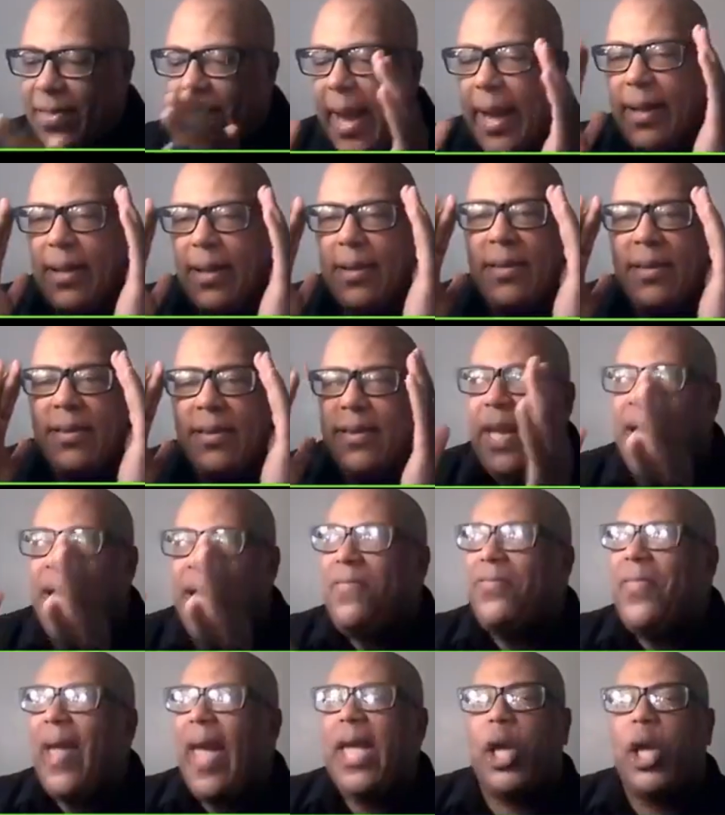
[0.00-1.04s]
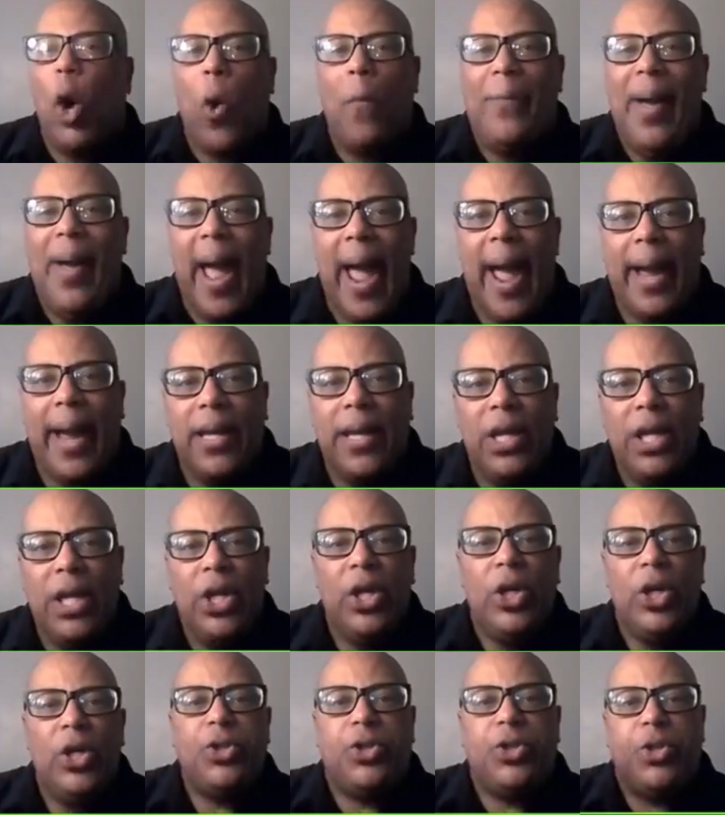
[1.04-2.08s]
And then they go back
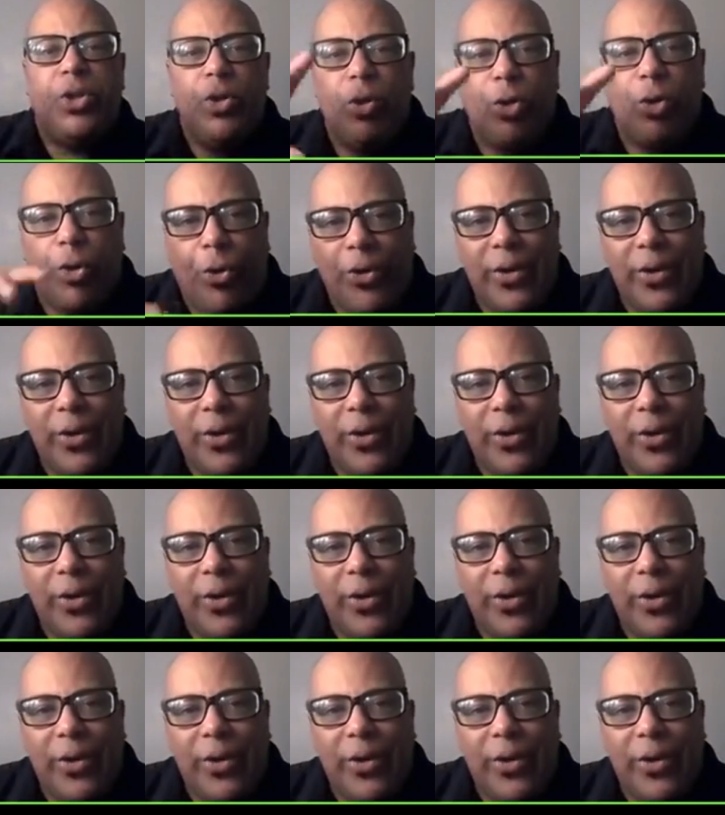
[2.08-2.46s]
to